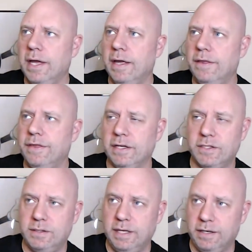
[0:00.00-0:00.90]

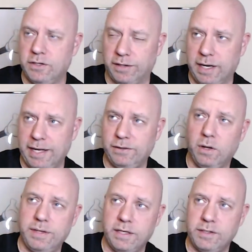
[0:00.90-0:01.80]
there's on the 9th
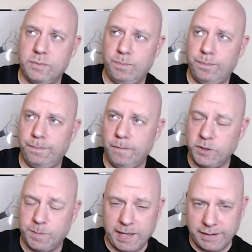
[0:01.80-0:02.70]
hole, there's
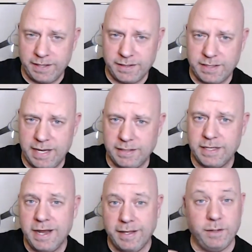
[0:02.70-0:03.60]
spectator stands,
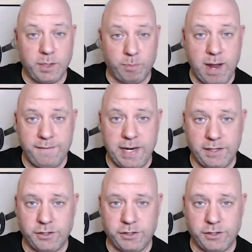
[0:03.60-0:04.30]
and there was a private